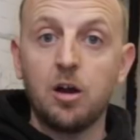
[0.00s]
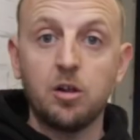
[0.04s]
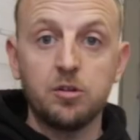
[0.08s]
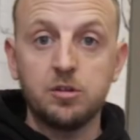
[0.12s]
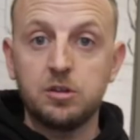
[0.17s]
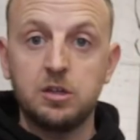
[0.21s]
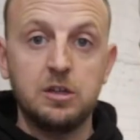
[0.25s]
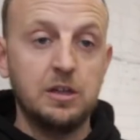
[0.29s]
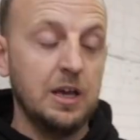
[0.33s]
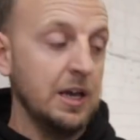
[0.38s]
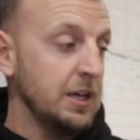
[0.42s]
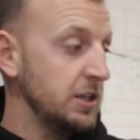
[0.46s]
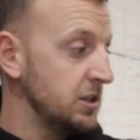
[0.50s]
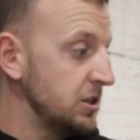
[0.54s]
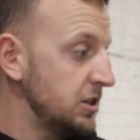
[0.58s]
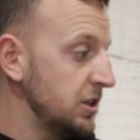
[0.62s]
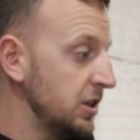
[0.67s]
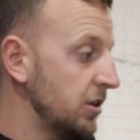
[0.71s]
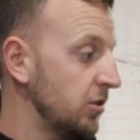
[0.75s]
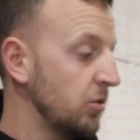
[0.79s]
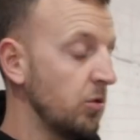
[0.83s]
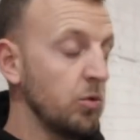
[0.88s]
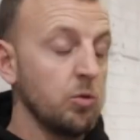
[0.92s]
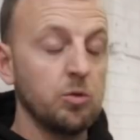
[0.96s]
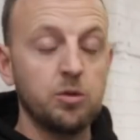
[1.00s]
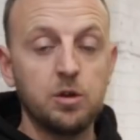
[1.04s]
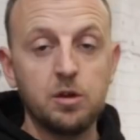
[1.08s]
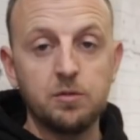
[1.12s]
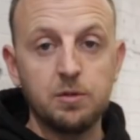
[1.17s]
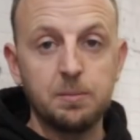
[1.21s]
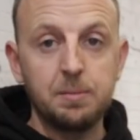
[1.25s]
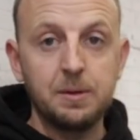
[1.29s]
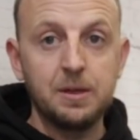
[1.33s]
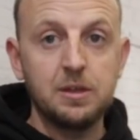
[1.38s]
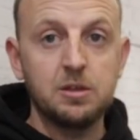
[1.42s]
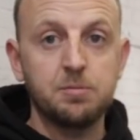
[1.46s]
onto the engine and all the
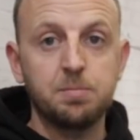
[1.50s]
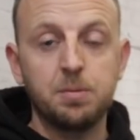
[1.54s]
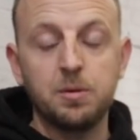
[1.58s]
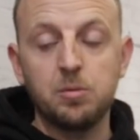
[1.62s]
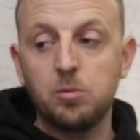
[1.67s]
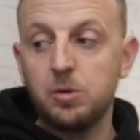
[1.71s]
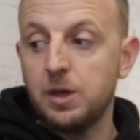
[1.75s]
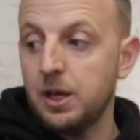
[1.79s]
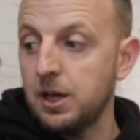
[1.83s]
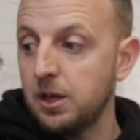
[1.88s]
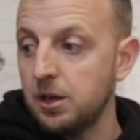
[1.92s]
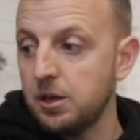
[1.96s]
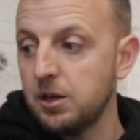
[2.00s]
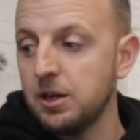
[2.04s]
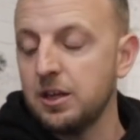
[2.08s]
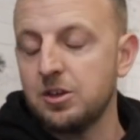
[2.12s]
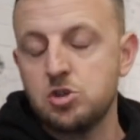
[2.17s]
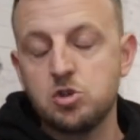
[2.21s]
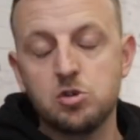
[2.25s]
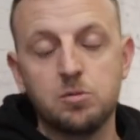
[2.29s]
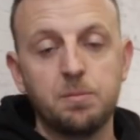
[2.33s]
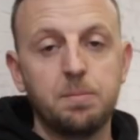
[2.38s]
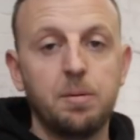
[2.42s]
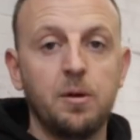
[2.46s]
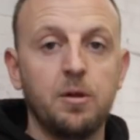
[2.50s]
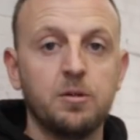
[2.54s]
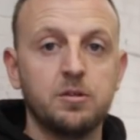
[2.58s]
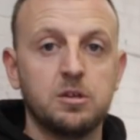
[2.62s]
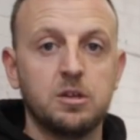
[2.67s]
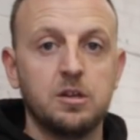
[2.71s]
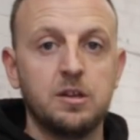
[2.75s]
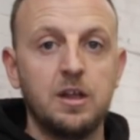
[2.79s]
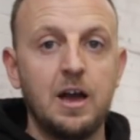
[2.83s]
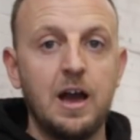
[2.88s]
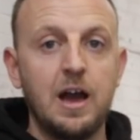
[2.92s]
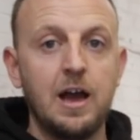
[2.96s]
other bits, but we ain't going to jump
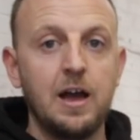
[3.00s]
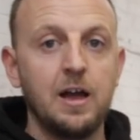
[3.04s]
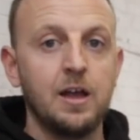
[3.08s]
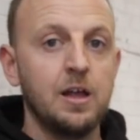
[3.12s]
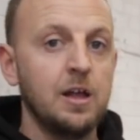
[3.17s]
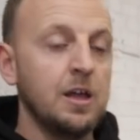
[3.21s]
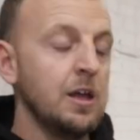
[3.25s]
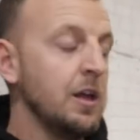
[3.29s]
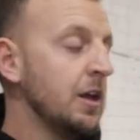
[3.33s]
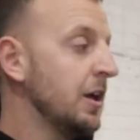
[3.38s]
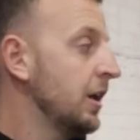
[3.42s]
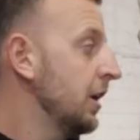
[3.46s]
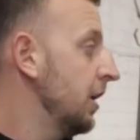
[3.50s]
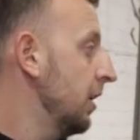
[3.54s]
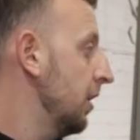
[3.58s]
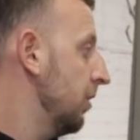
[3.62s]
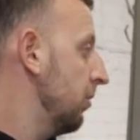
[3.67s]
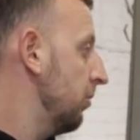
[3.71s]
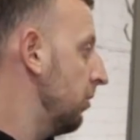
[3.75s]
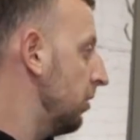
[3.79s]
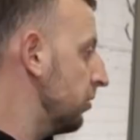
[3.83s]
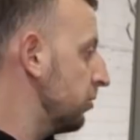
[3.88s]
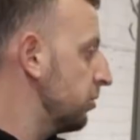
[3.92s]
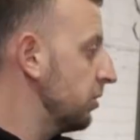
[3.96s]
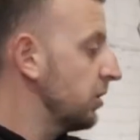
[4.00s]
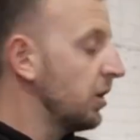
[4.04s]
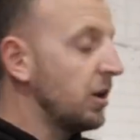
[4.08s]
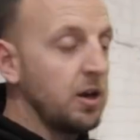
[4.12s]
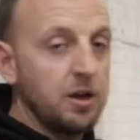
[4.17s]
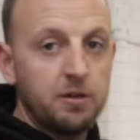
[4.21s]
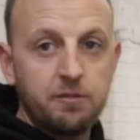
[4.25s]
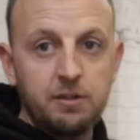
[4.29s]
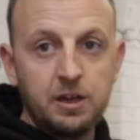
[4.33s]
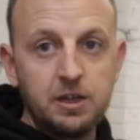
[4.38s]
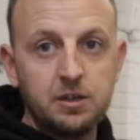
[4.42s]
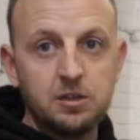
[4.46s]
onto that whilst we've got
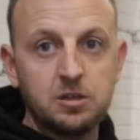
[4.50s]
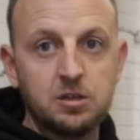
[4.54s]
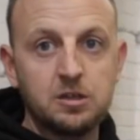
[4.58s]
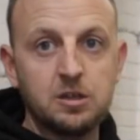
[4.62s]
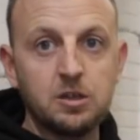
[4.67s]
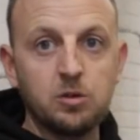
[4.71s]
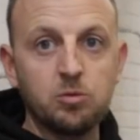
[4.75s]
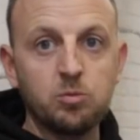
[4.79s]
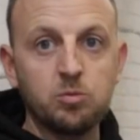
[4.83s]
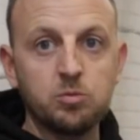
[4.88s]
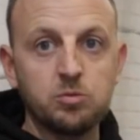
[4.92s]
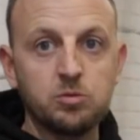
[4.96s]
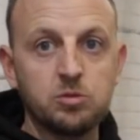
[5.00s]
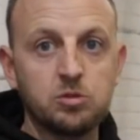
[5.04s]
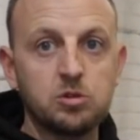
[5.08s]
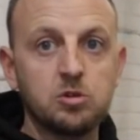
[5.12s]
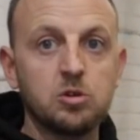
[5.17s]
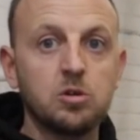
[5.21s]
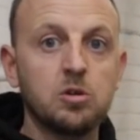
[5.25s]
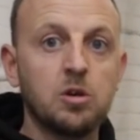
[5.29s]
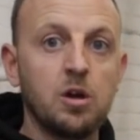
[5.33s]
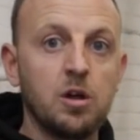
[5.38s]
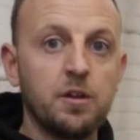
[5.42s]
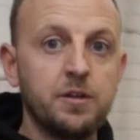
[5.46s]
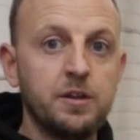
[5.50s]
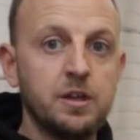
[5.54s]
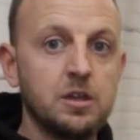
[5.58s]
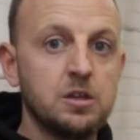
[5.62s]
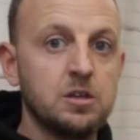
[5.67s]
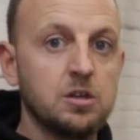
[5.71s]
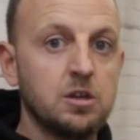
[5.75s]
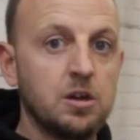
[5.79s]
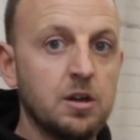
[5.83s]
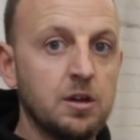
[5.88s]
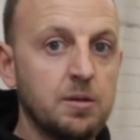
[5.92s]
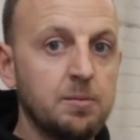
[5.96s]
our heads still stuck on
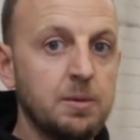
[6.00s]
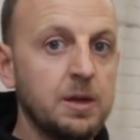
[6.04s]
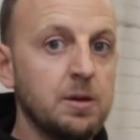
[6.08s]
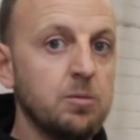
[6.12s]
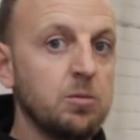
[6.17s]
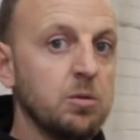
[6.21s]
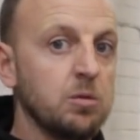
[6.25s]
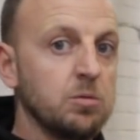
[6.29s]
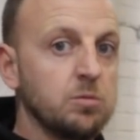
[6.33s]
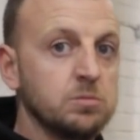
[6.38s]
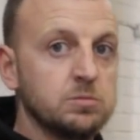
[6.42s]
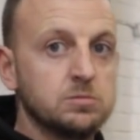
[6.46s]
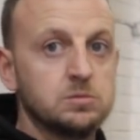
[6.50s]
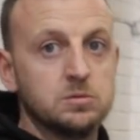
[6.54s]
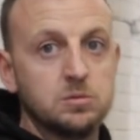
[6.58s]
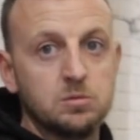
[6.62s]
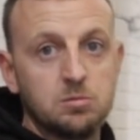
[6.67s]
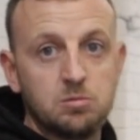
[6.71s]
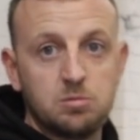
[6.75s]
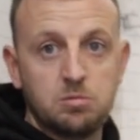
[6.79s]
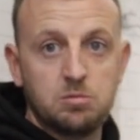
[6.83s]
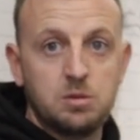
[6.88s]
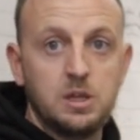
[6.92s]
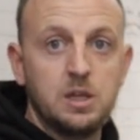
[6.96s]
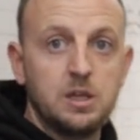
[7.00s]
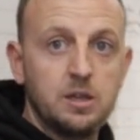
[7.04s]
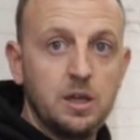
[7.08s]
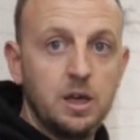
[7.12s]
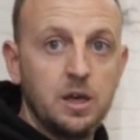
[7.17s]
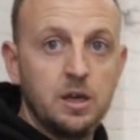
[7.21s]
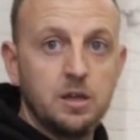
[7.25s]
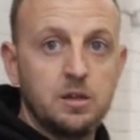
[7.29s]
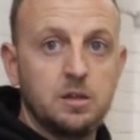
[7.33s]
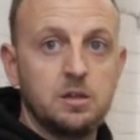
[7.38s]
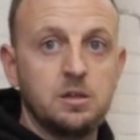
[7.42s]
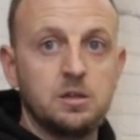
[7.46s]
this, you know what I mean? Well, we ain't
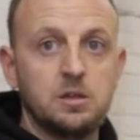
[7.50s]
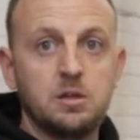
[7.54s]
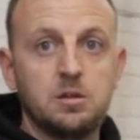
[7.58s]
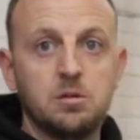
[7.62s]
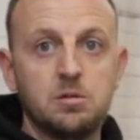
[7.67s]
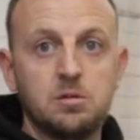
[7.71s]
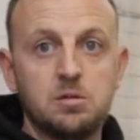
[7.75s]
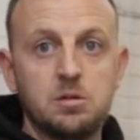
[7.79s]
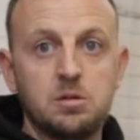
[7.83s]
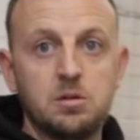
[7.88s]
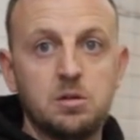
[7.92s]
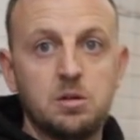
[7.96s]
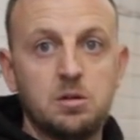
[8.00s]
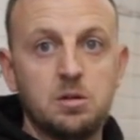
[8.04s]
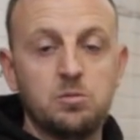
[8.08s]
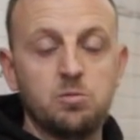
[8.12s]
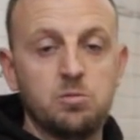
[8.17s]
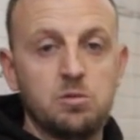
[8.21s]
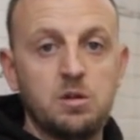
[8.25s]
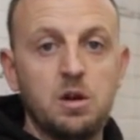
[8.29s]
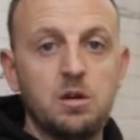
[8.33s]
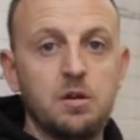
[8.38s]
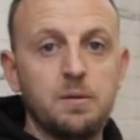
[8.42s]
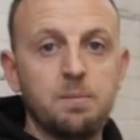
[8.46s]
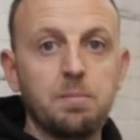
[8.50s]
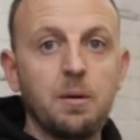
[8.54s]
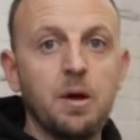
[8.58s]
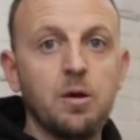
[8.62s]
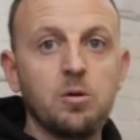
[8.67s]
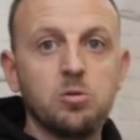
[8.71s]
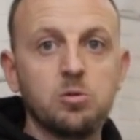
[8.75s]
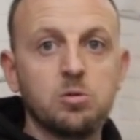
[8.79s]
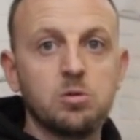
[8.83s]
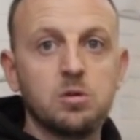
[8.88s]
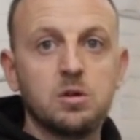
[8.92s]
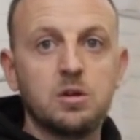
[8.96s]
that, we're only
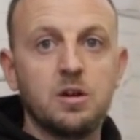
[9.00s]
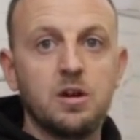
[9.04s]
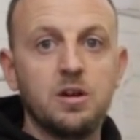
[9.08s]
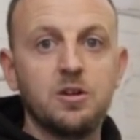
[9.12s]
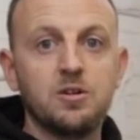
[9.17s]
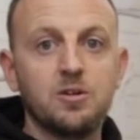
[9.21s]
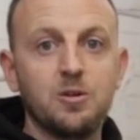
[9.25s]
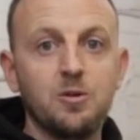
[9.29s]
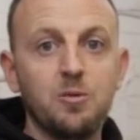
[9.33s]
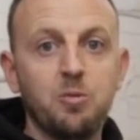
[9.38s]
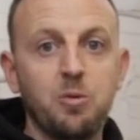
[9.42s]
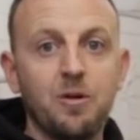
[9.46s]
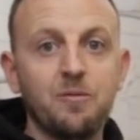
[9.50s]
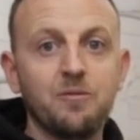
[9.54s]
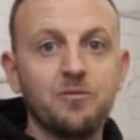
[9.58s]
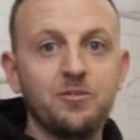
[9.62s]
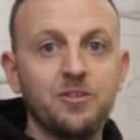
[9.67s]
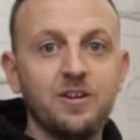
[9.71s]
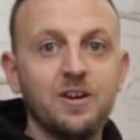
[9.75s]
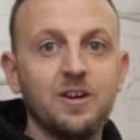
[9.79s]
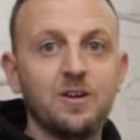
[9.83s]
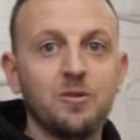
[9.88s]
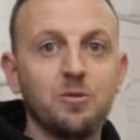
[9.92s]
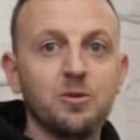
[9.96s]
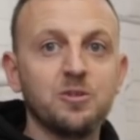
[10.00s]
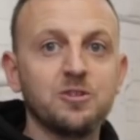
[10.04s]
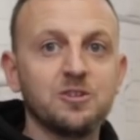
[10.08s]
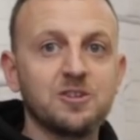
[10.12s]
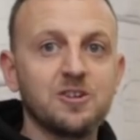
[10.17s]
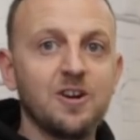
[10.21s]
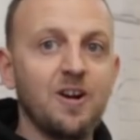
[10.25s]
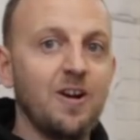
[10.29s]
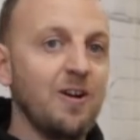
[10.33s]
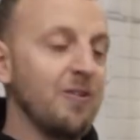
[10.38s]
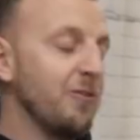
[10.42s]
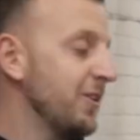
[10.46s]
blokes, we can only do one thing at once,
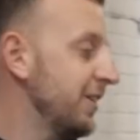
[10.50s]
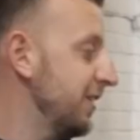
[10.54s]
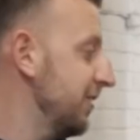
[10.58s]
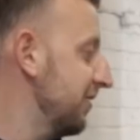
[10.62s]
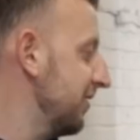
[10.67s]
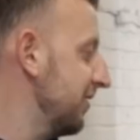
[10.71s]
can't we?